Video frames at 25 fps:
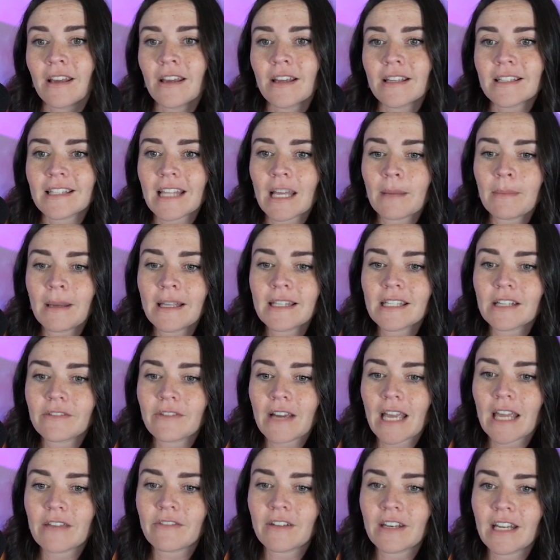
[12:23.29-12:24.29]
So that means that if
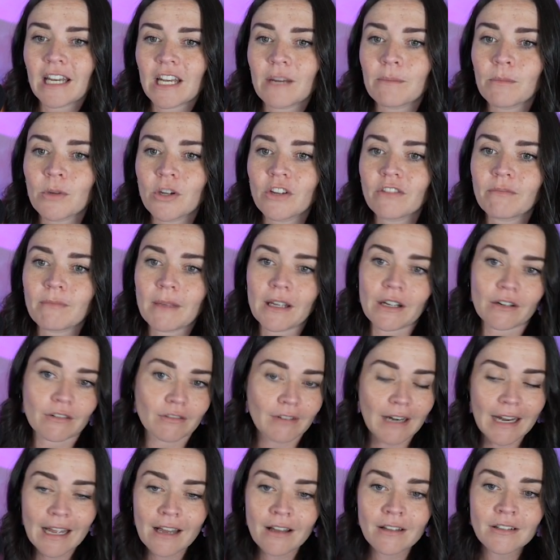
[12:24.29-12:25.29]
I ever need to move me
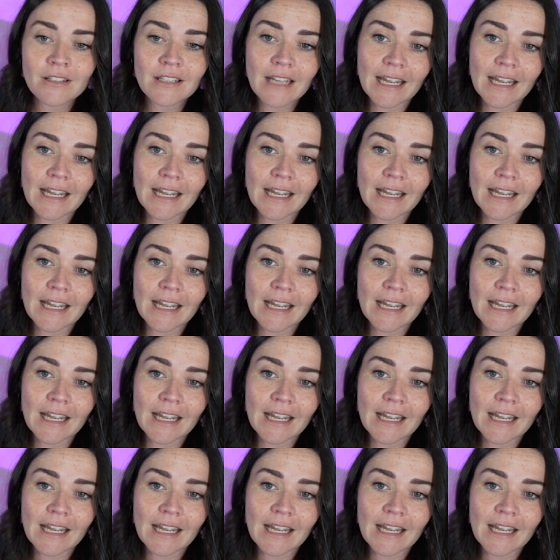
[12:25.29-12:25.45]
around,